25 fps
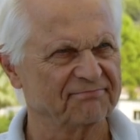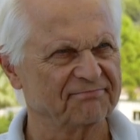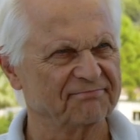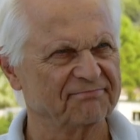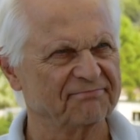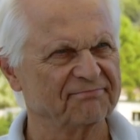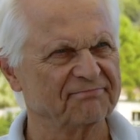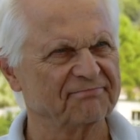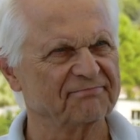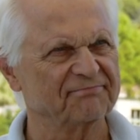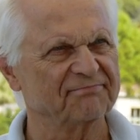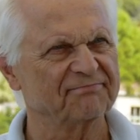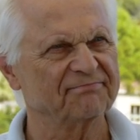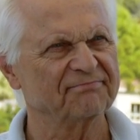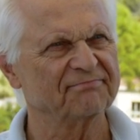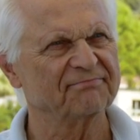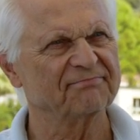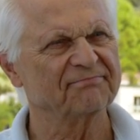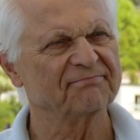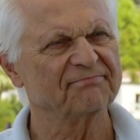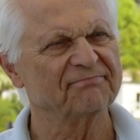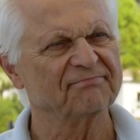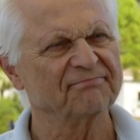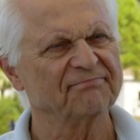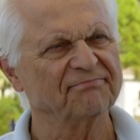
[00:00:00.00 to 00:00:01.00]

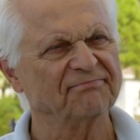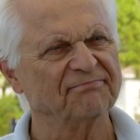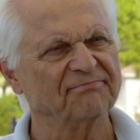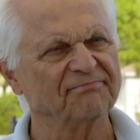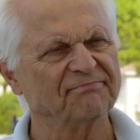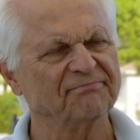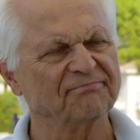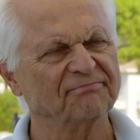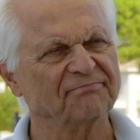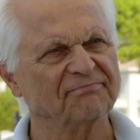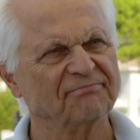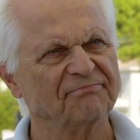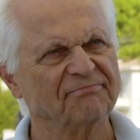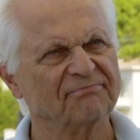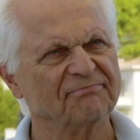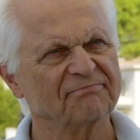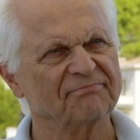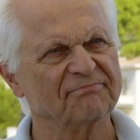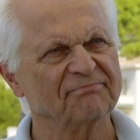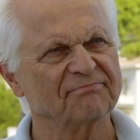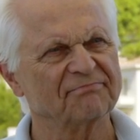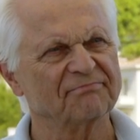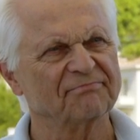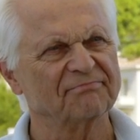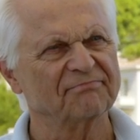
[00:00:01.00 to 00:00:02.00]

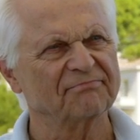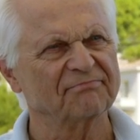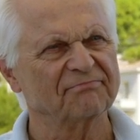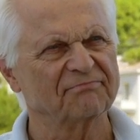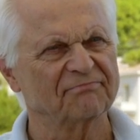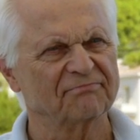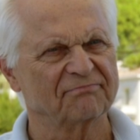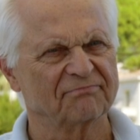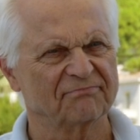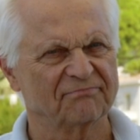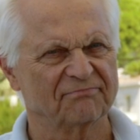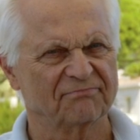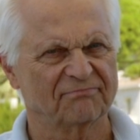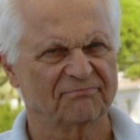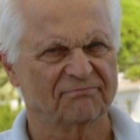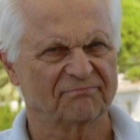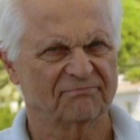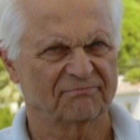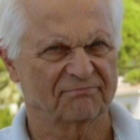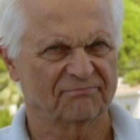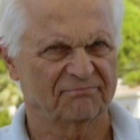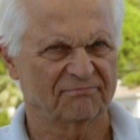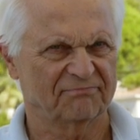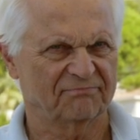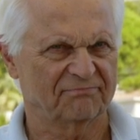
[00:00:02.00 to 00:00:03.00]

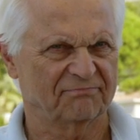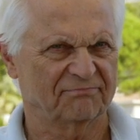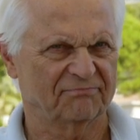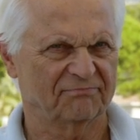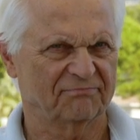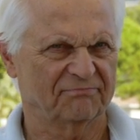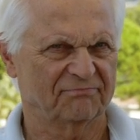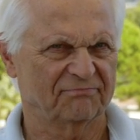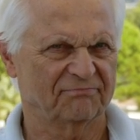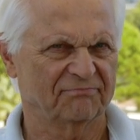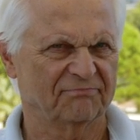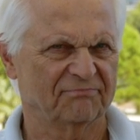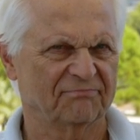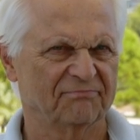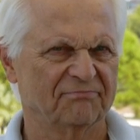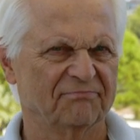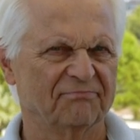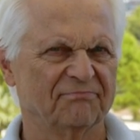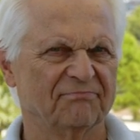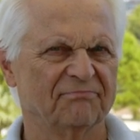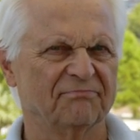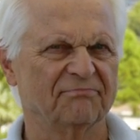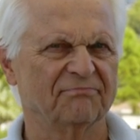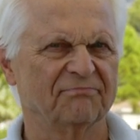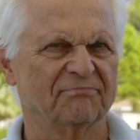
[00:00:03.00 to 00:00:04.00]

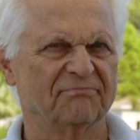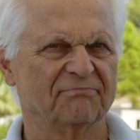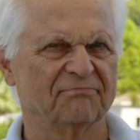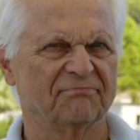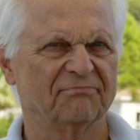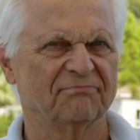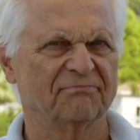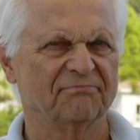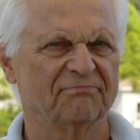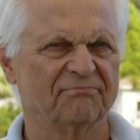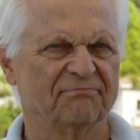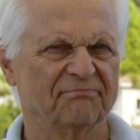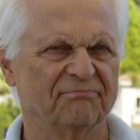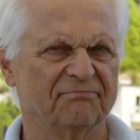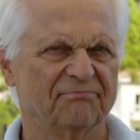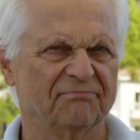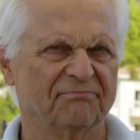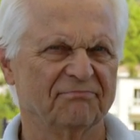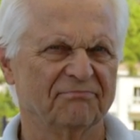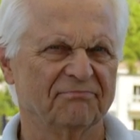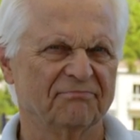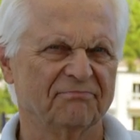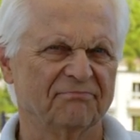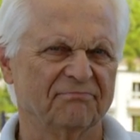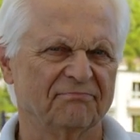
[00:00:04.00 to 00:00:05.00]

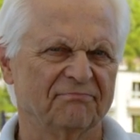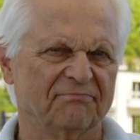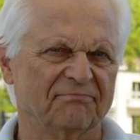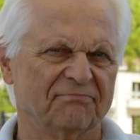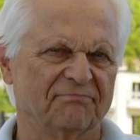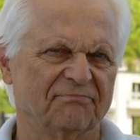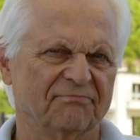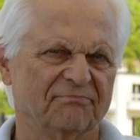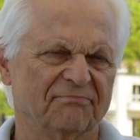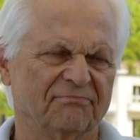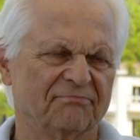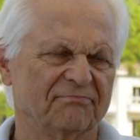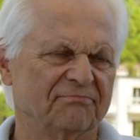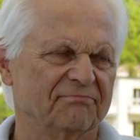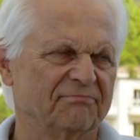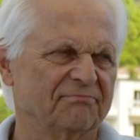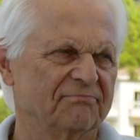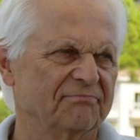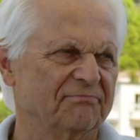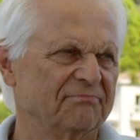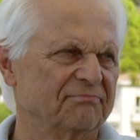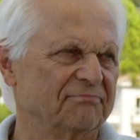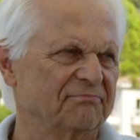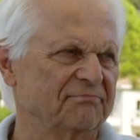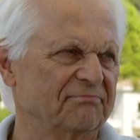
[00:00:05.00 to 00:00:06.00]

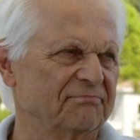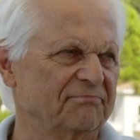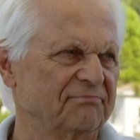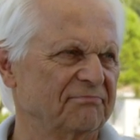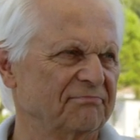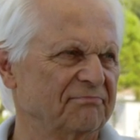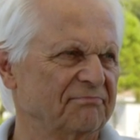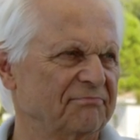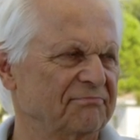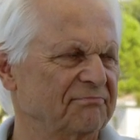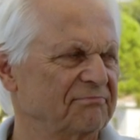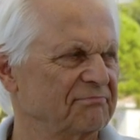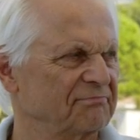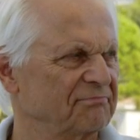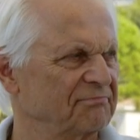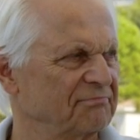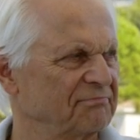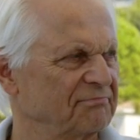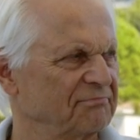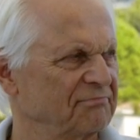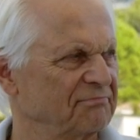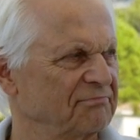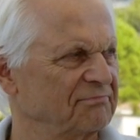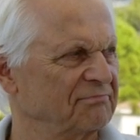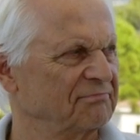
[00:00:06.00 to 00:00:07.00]

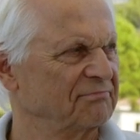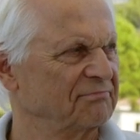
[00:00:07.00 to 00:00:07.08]
No words are spoken by the person on screen.